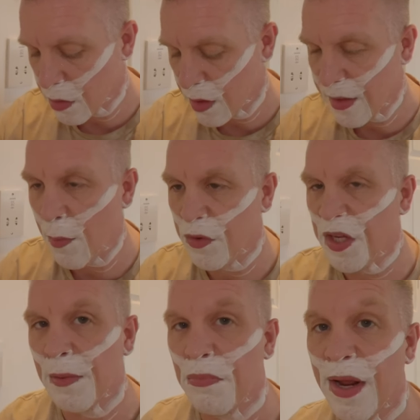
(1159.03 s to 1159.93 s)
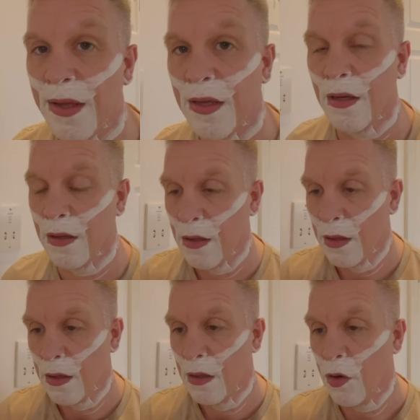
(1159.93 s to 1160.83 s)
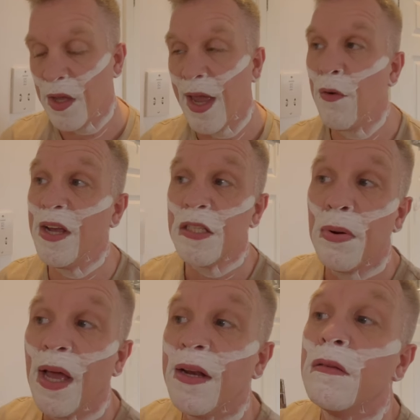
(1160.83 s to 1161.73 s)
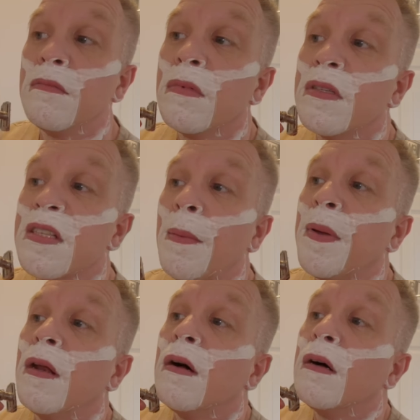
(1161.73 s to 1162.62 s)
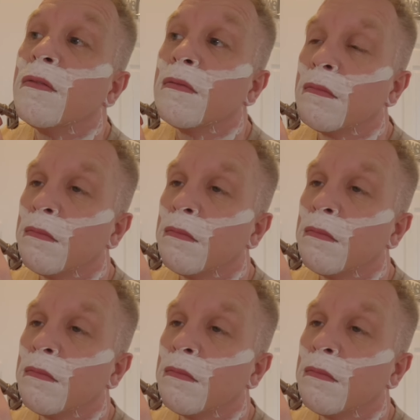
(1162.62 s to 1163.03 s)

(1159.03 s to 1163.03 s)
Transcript: And that one you can break, like you get a razor blade and snap it in half.